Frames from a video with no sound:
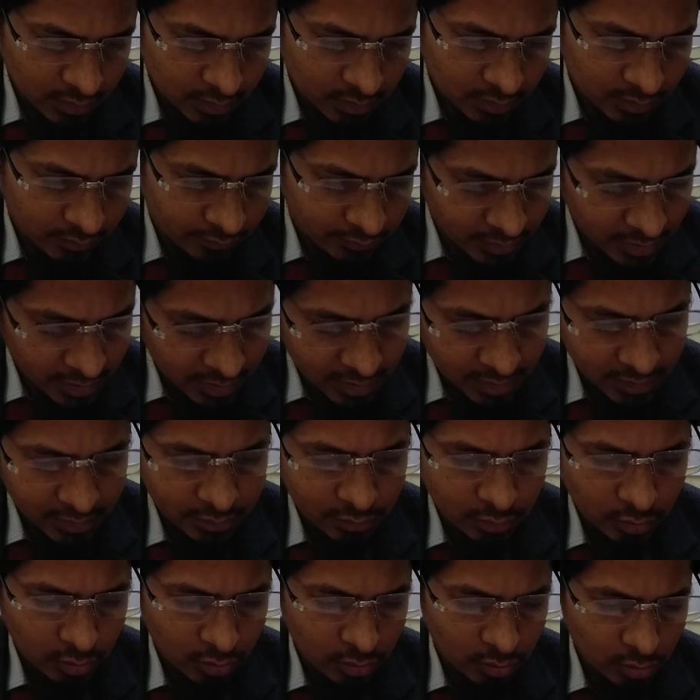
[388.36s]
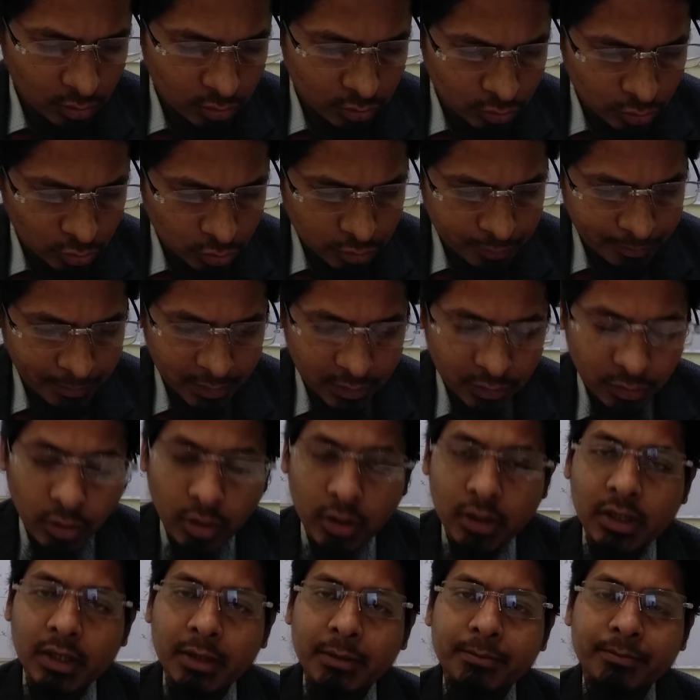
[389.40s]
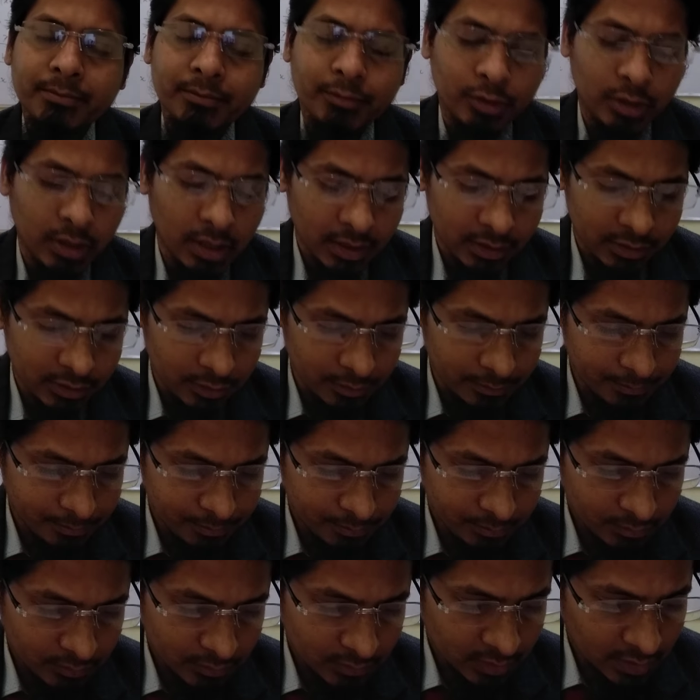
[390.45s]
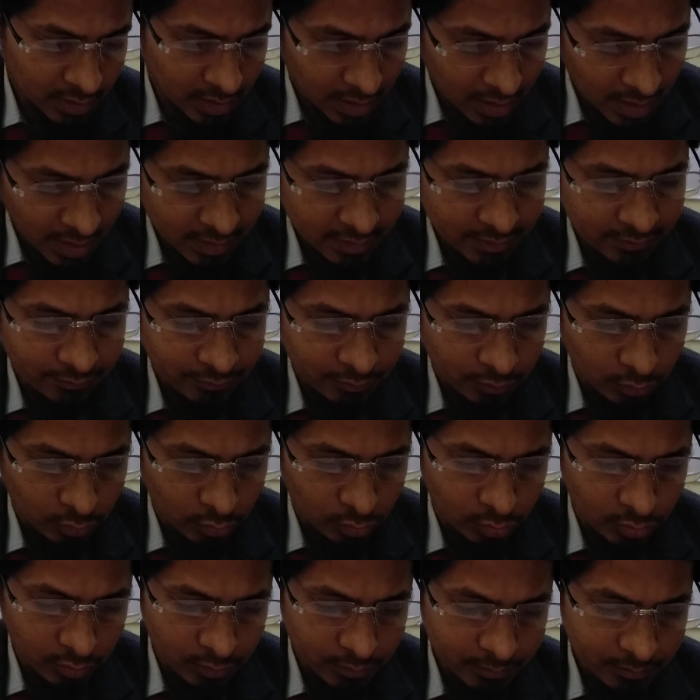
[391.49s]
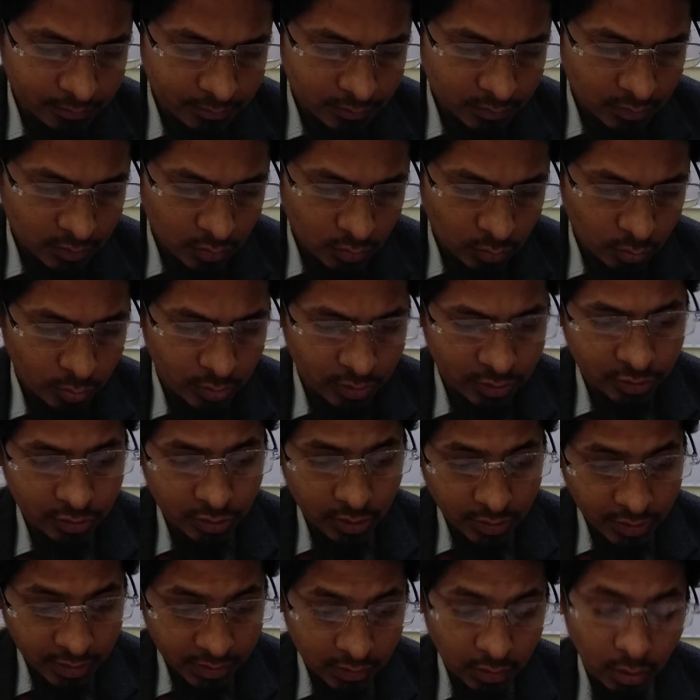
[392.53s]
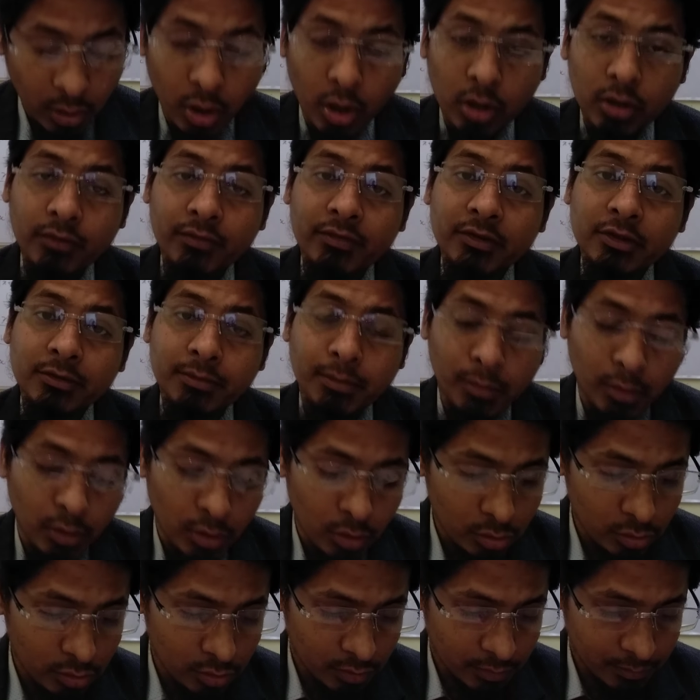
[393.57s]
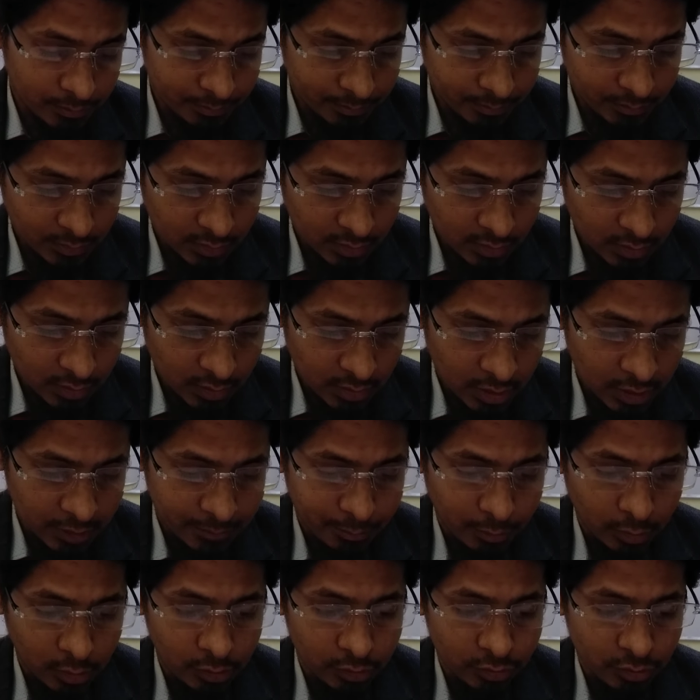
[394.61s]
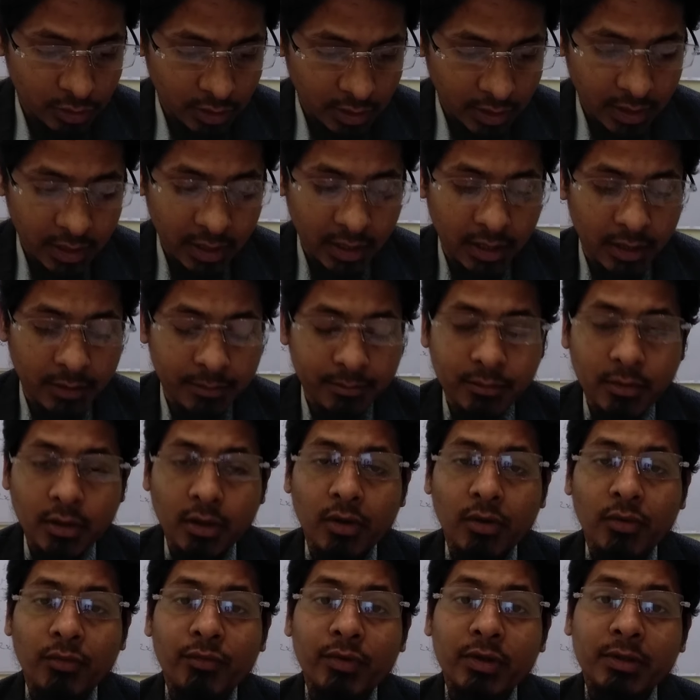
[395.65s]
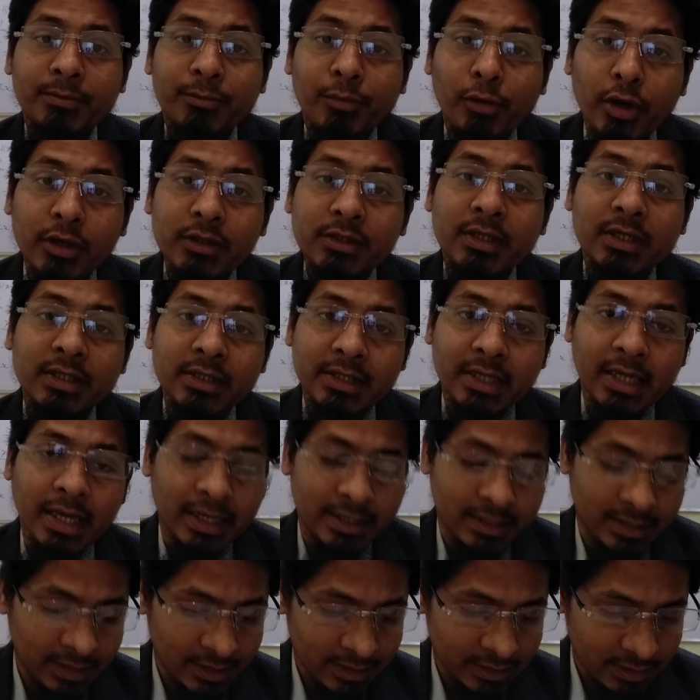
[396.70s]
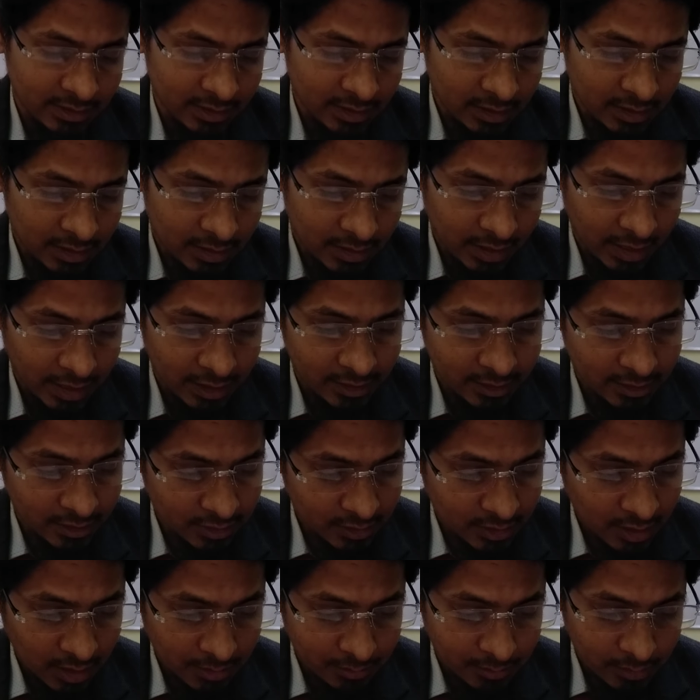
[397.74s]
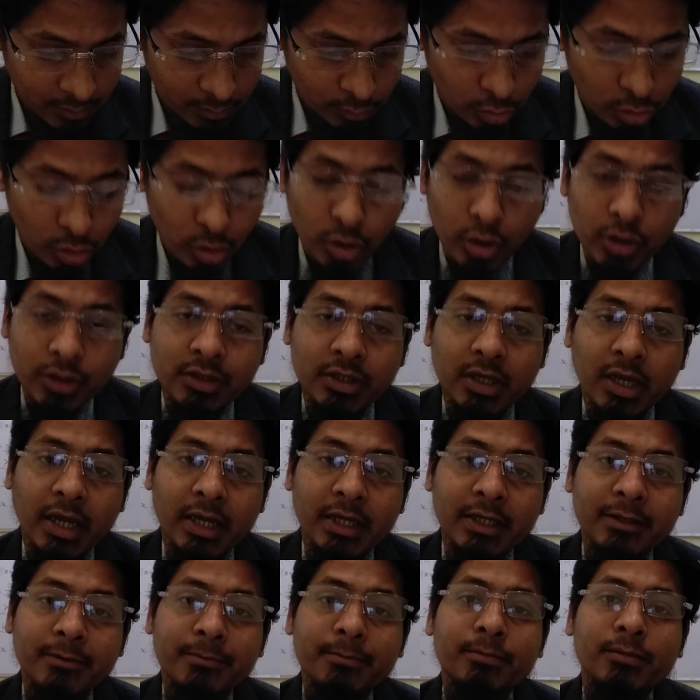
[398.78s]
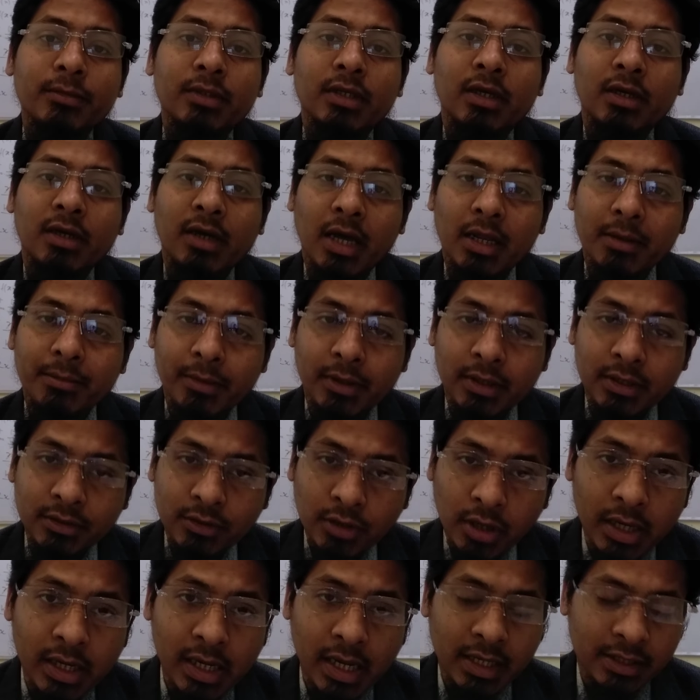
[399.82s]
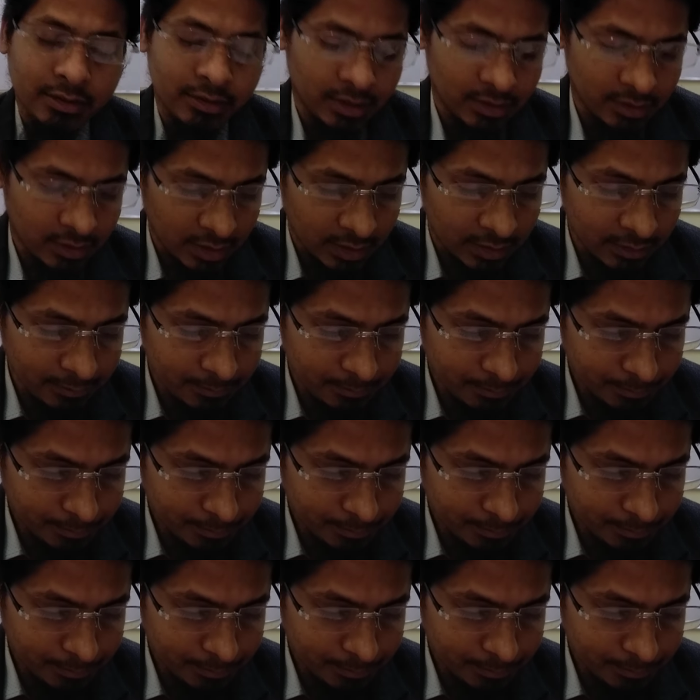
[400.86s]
The vehicles use petroleum product as fuel, which generate a lot of smoke. It pollutes the air with poisonous gases like carbon monoxide, carbon dioxide, right?